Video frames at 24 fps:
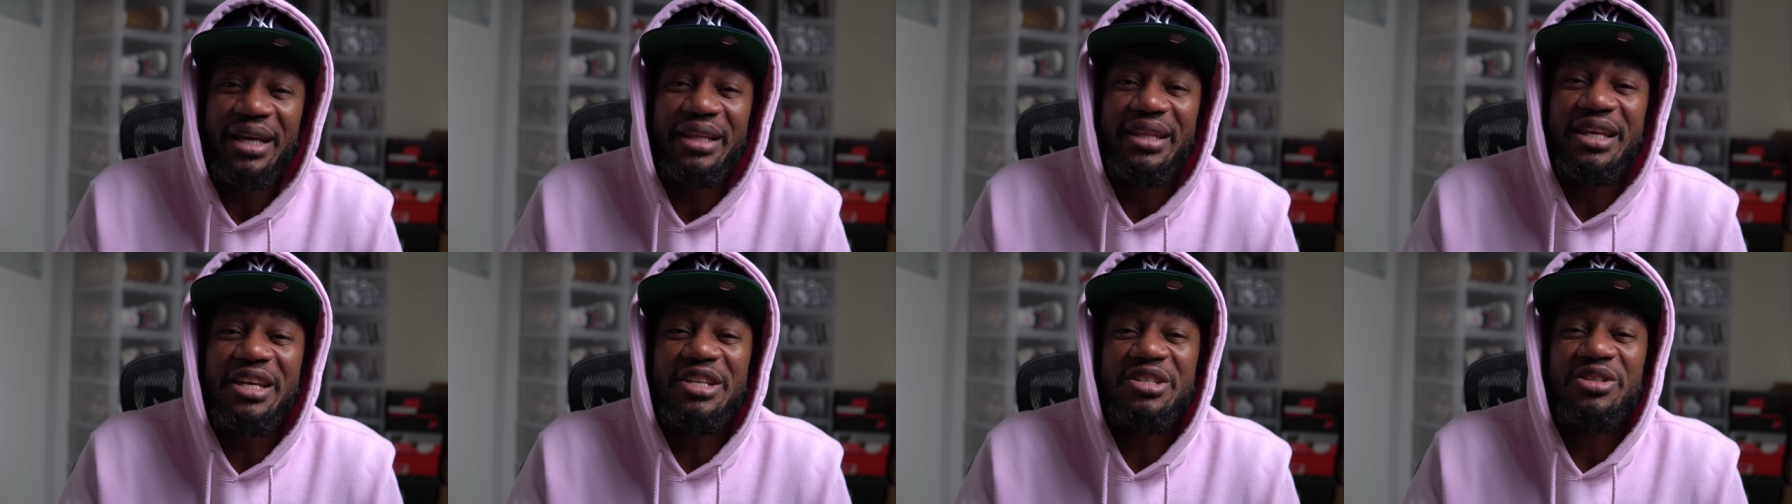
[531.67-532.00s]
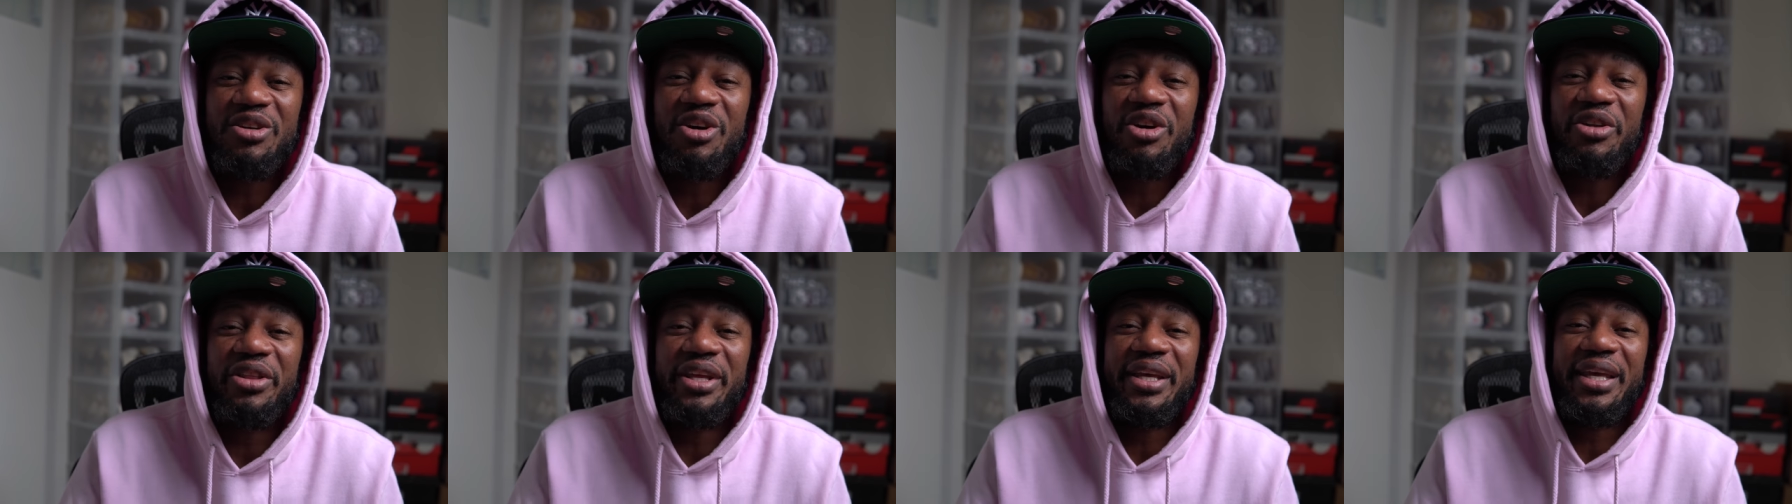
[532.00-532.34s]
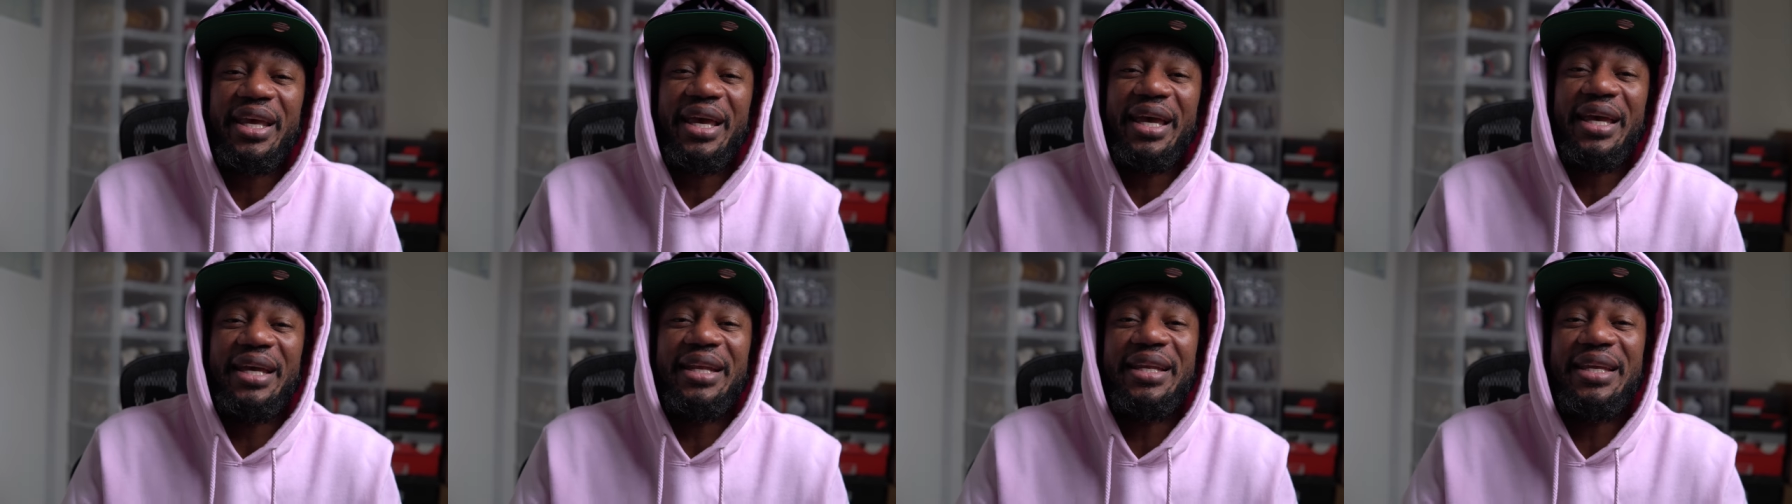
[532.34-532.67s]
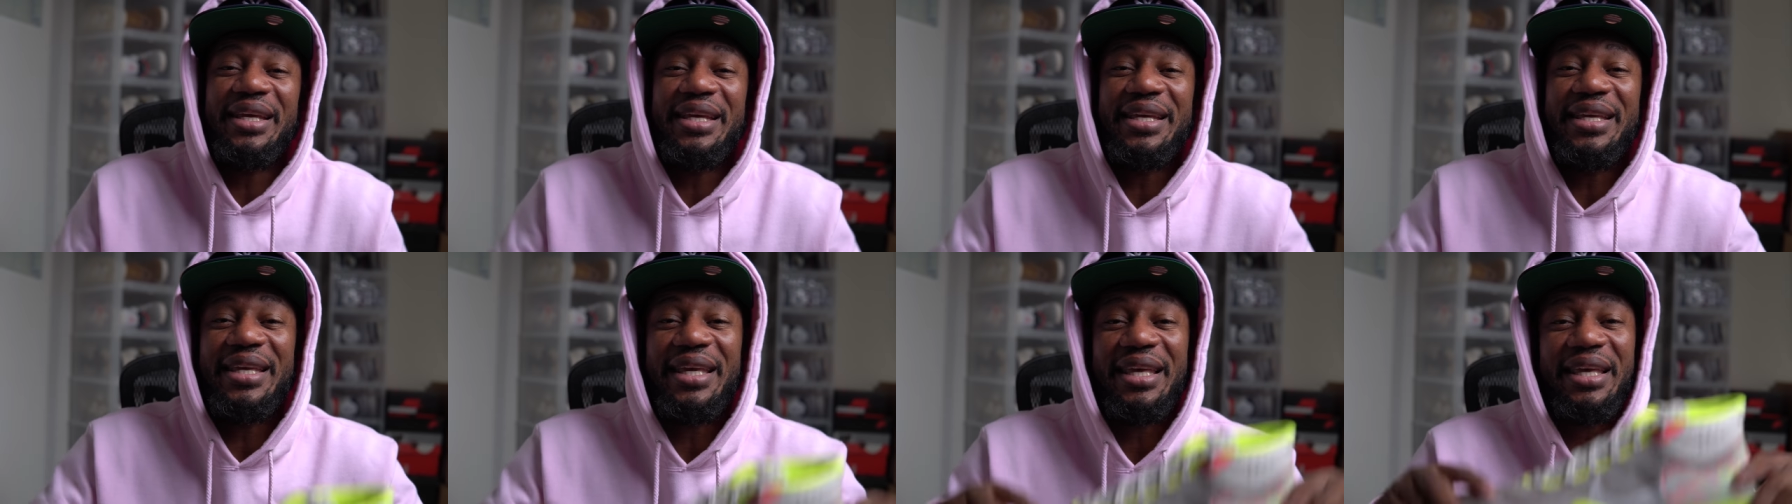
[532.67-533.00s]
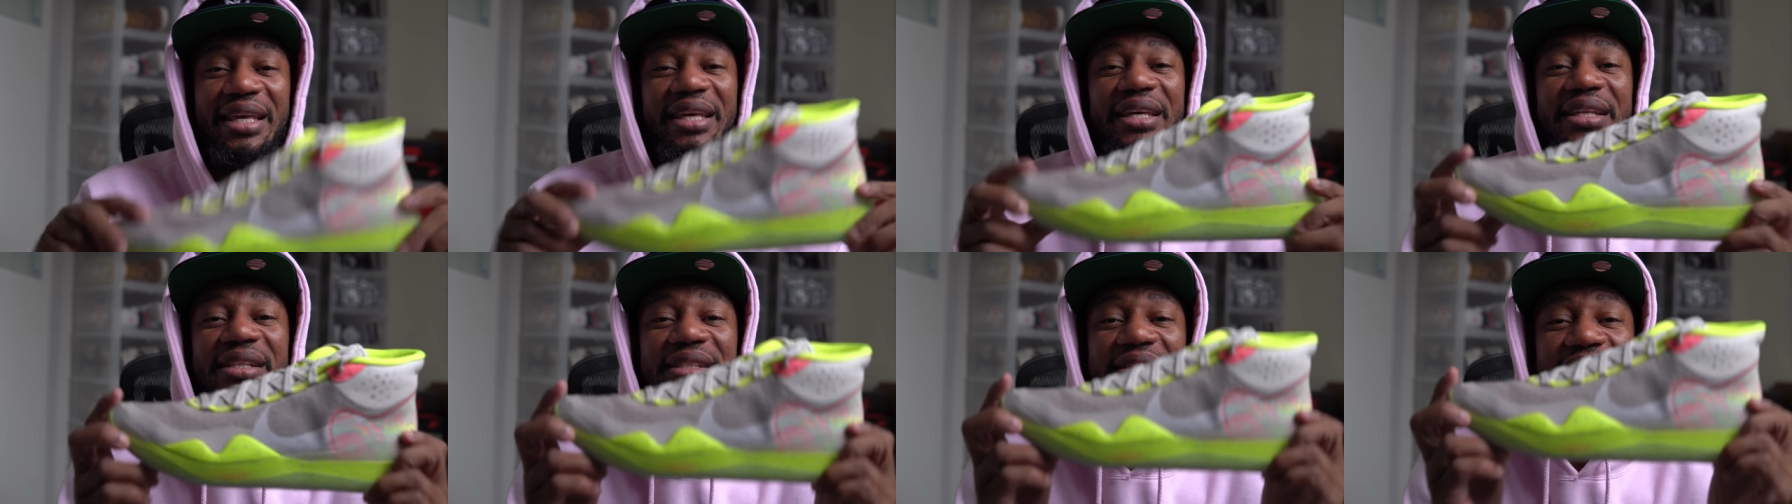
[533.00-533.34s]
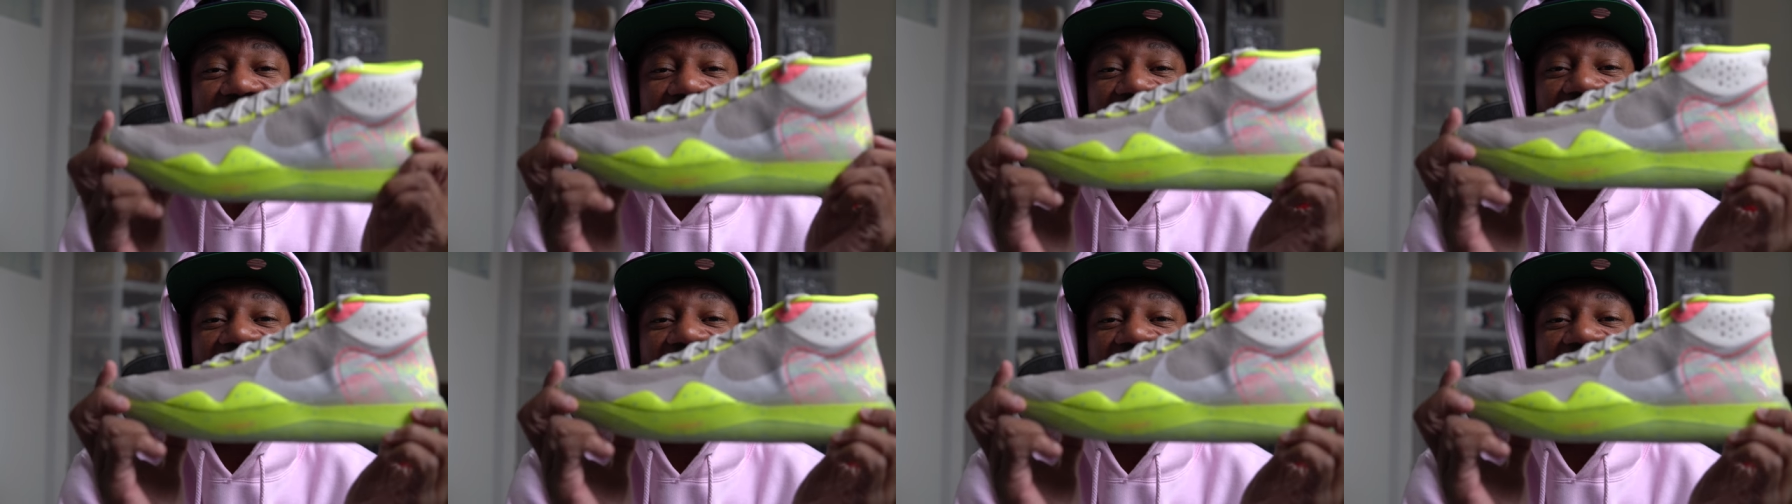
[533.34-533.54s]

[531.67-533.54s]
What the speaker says: These are the KD Kids.